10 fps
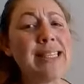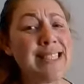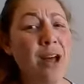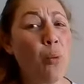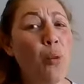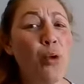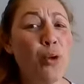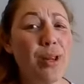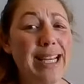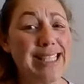not
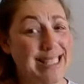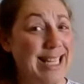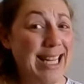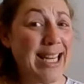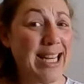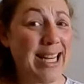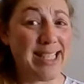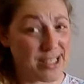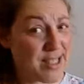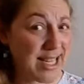wool, it's linen. It
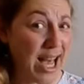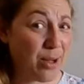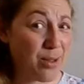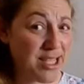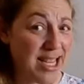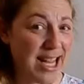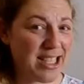doesn't count, does it?